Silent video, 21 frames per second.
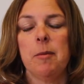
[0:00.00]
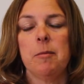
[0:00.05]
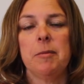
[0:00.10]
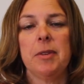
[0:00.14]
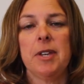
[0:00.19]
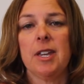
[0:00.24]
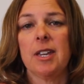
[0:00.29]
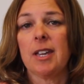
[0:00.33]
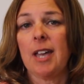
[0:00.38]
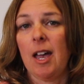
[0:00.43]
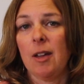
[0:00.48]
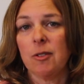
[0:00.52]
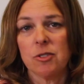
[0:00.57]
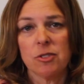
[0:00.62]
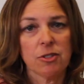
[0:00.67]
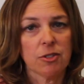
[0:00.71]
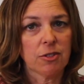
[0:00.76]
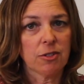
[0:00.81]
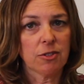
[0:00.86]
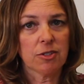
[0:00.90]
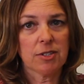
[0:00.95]
being
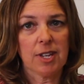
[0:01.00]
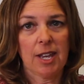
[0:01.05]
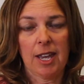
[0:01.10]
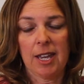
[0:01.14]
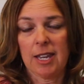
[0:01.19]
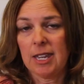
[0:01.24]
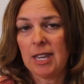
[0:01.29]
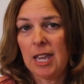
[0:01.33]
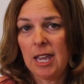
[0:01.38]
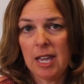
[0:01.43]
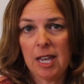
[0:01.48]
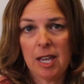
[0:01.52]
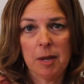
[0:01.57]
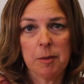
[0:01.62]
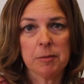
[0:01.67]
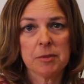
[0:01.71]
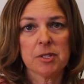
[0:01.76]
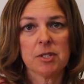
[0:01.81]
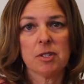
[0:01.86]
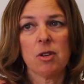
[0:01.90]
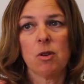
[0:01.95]
counselors at
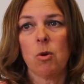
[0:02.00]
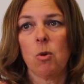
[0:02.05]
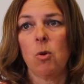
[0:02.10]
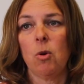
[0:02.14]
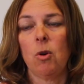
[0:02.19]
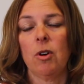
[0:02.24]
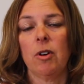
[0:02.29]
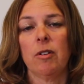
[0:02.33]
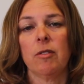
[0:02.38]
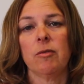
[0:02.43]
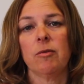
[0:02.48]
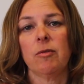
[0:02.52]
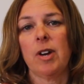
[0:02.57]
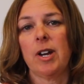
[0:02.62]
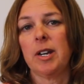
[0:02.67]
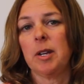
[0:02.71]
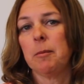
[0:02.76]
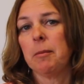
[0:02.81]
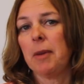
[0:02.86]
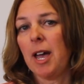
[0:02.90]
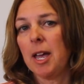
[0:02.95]
camps or
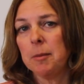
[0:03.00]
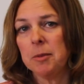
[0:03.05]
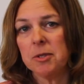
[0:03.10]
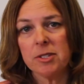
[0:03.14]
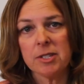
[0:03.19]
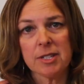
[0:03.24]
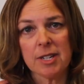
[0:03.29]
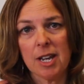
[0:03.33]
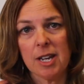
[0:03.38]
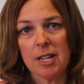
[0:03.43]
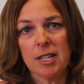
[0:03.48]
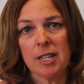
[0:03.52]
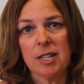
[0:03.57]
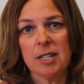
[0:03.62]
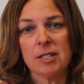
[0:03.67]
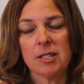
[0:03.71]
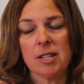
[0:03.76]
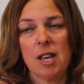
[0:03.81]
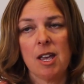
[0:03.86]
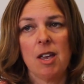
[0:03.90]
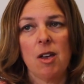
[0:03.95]
running Bible
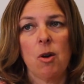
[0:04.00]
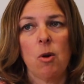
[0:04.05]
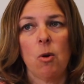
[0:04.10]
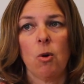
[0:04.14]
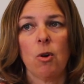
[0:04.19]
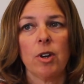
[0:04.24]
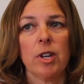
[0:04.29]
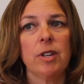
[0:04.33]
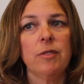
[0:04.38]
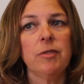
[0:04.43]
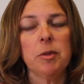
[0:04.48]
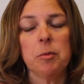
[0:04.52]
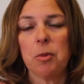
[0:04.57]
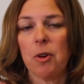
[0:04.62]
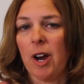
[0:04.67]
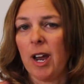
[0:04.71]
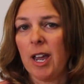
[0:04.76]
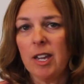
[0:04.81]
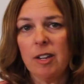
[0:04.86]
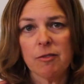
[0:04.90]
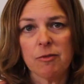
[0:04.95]
studies or even
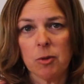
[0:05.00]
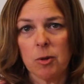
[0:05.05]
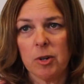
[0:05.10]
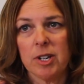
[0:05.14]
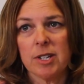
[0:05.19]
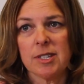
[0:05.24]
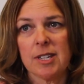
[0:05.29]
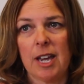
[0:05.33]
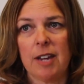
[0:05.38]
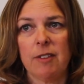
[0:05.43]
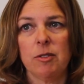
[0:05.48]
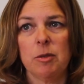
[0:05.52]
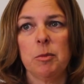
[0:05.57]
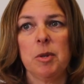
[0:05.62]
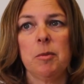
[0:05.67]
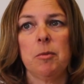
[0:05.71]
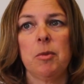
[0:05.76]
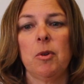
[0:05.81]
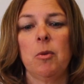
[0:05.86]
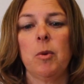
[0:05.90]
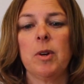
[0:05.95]
praying for us. I
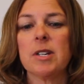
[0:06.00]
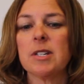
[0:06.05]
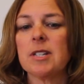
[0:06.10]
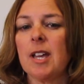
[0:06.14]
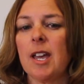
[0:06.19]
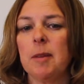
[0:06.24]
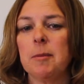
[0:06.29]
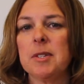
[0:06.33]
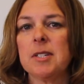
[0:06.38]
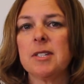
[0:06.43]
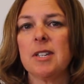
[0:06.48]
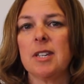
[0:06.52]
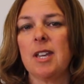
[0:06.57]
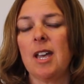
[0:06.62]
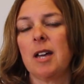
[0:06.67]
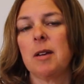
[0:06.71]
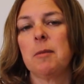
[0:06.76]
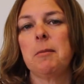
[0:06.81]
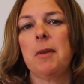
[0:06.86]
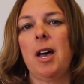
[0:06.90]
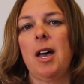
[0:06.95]
remember one time as a
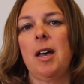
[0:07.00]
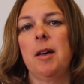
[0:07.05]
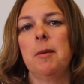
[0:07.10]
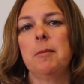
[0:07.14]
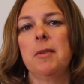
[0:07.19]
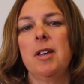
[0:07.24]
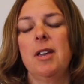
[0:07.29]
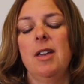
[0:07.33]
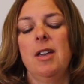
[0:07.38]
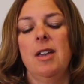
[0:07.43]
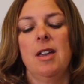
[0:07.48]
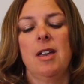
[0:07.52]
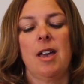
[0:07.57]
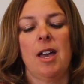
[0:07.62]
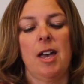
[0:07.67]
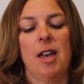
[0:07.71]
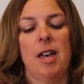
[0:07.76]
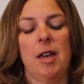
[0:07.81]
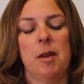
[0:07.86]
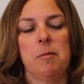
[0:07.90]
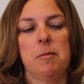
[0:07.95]
young mom,
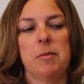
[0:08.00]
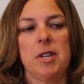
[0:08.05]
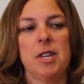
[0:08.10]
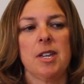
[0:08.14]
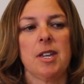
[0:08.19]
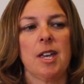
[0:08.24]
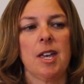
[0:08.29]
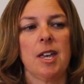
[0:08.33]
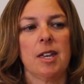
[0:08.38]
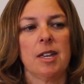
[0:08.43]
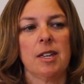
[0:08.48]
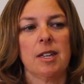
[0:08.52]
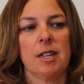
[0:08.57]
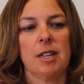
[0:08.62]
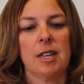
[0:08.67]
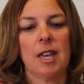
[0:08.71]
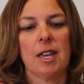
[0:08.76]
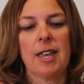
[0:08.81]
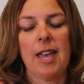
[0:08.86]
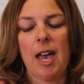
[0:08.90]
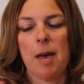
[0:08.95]
being
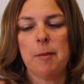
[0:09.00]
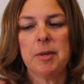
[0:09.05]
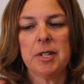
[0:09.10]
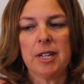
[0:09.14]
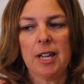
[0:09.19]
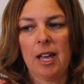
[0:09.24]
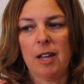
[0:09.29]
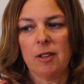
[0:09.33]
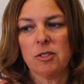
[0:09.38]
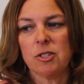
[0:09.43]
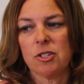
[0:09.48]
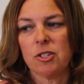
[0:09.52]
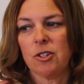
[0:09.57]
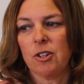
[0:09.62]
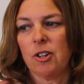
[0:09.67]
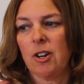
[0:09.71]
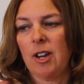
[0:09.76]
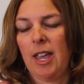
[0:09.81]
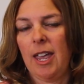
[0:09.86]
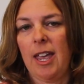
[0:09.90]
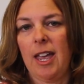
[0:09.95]
a cabin
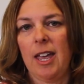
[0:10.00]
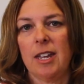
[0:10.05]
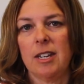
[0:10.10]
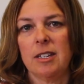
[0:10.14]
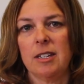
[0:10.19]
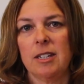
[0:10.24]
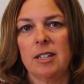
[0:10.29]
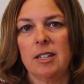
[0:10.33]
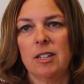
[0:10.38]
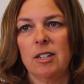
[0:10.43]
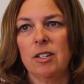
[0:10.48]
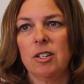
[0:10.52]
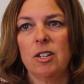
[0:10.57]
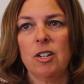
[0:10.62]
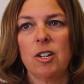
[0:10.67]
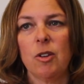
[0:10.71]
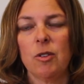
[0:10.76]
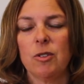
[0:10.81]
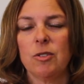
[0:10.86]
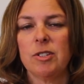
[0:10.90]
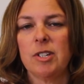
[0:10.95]
counselor, and
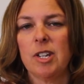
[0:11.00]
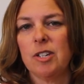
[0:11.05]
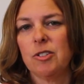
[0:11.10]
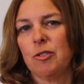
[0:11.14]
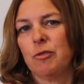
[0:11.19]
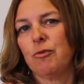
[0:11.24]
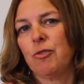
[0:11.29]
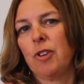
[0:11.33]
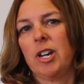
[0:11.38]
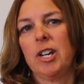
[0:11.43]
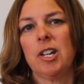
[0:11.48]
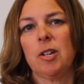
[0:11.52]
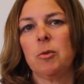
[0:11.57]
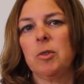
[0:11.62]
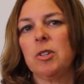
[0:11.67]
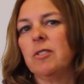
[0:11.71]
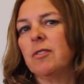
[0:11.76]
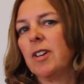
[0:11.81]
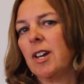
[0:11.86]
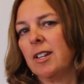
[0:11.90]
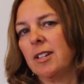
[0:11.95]
you know those days are frantic
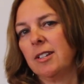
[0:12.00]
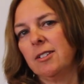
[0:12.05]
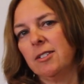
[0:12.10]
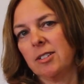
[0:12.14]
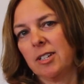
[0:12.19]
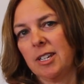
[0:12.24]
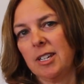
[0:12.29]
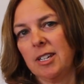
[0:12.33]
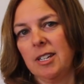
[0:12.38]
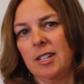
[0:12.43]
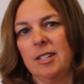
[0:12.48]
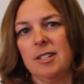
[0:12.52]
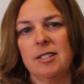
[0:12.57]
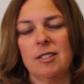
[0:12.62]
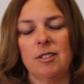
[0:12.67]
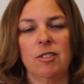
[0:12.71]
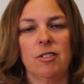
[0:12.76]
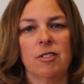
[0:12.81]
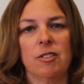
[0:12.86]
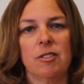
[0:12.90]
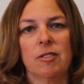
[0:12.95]
when you've got little kids
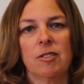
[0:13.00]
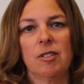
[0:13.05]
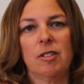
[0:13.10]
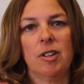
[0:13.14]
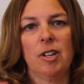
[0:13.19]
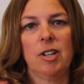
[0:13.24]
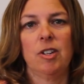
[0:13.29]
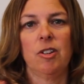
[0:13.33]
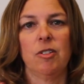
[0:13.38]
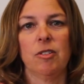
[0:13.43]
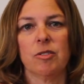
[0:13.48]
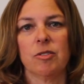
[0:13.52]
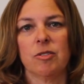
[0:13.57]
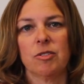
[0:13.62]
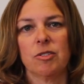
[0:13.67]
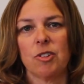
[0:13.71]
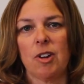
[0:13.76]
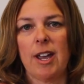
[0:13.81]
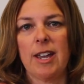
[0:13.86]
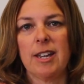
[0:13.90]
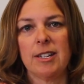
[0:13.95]
and you're
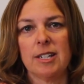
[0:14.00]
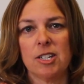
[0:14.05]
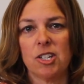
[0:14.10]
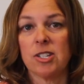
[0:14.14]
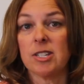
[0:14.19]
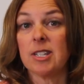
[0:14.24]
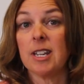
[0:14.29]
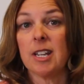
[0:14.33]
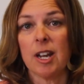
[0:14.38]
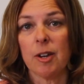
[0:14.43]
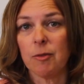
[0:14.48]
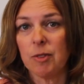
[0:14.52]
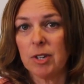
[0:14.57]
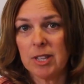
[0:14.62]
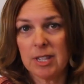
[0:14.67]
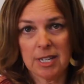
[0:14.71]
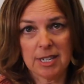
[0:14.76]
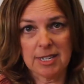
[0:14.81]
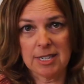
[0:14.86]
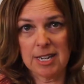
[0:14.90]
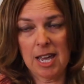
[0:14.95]
trying to just get
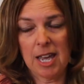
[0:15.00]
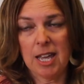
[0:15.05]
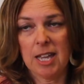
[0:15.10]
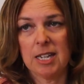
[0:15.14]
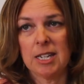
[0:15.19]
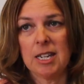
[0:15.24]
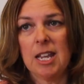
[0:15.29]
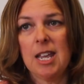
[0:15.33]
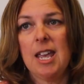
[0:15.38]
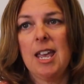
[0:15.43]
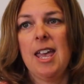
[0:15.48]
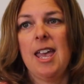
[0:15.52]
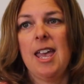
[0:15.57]
everything done.